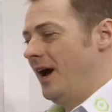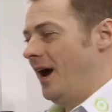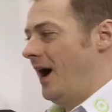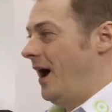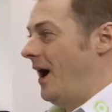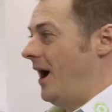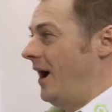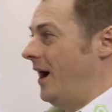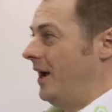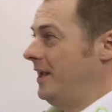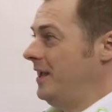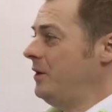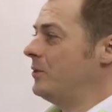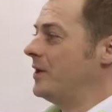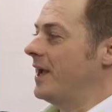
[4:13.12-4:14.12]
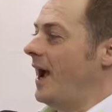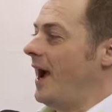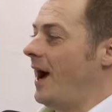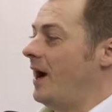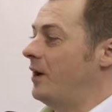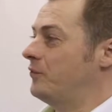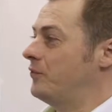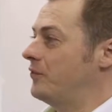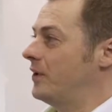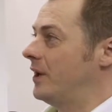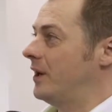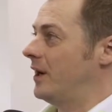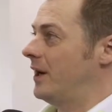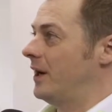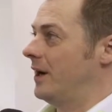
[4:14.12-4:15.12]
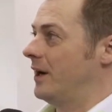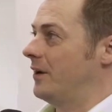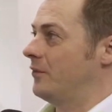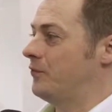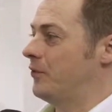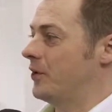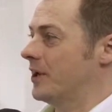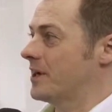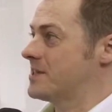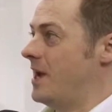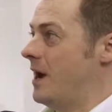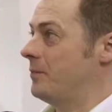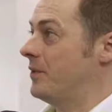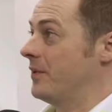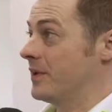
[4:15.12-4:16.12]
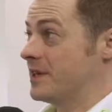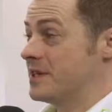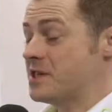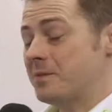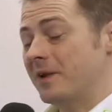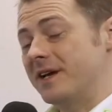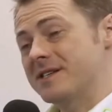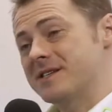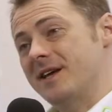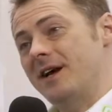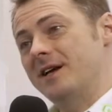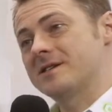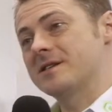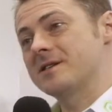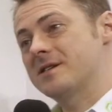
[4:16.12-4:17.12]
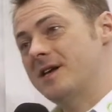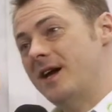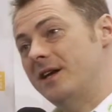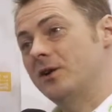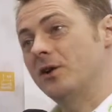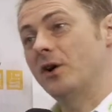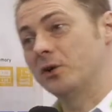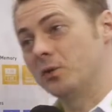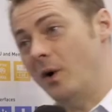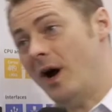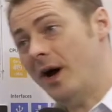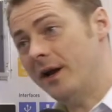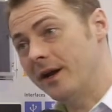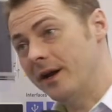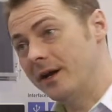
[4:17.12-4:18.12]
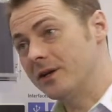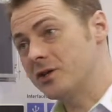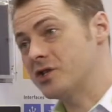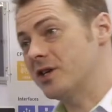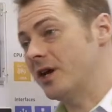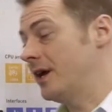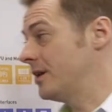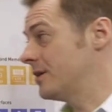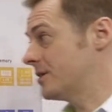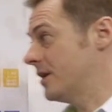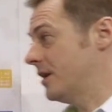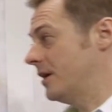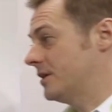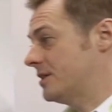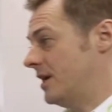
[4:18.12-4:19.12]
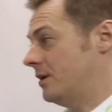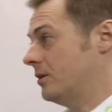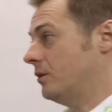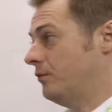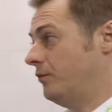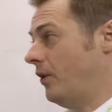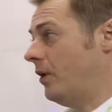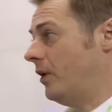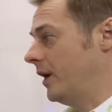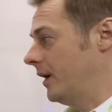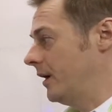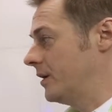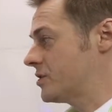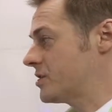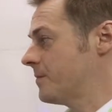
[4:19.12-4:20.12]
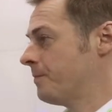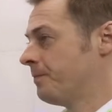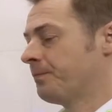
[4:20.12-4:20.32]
Here we have, for example, the display size is 10.1 inch and 10.4 inch.